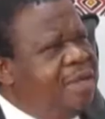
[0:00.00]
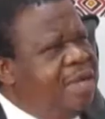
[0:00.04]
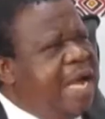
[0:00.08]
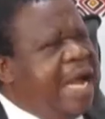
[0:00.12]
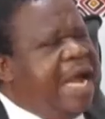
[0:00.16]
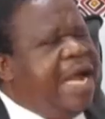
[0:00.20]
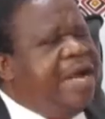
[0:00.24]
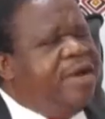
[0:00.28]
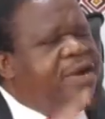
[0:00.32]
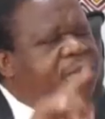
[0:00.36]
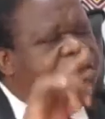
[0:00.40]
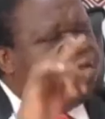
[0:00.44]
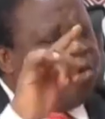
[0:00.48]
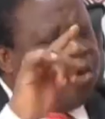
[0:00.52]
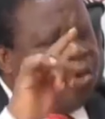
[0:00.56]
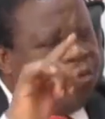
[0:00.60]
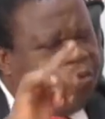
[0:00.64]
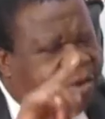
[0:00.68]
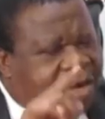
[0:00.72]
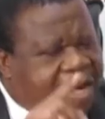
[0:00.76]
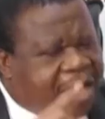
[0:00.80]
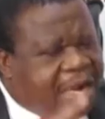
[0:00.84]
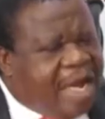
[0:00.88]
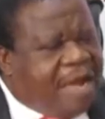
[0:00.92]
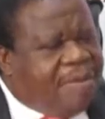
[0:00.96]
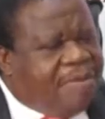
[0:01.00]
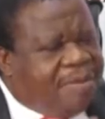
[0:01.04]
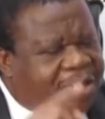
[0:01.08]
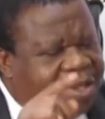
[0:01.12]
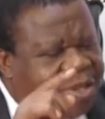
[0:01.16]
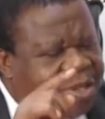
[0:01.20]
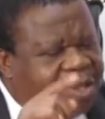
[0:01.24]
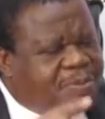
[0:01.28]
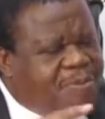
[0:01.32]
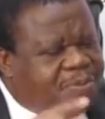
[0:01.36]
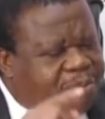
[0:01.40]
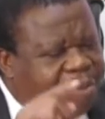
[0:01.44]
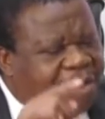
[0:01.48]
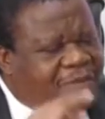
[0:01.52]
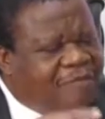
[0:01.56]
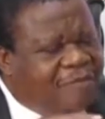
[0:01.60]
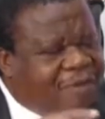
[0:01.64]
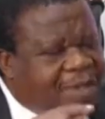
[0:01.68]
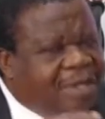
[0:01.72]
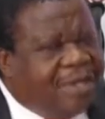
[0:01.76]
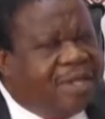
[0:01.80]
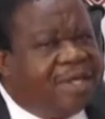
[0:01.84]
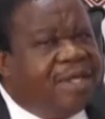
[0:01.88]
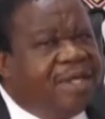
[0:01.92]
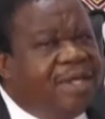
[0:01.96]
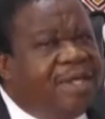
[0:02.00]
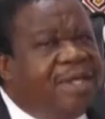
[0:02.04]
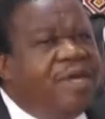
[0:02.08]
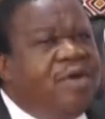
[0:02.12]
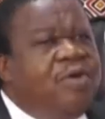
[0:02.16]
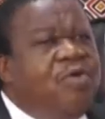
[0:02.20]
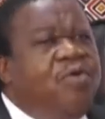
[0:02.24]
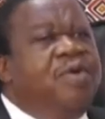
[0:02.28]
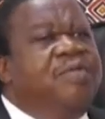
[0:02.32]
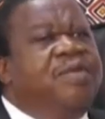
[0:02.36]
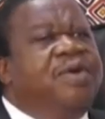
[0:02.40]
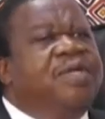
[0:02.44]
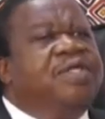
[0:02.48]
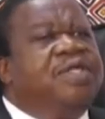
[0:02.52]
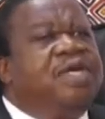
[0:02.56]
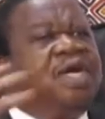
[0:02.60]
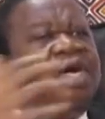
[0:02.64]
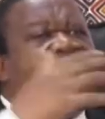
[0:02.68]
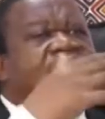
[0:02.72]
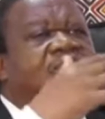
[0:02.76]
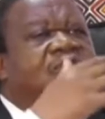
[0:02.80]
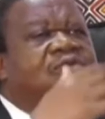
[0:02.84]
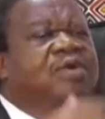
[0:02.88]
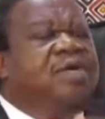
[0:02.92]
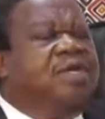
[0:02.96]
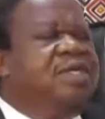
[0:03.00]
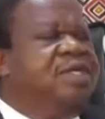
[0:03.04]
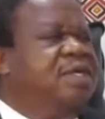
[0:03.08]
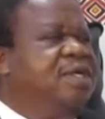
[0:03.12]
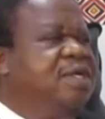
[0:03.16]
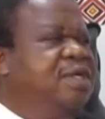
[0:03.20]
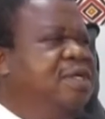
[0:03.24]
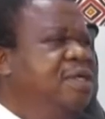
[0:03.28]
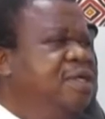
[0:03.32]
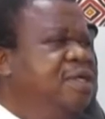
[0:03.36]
And to overcome this poverty, we must come together.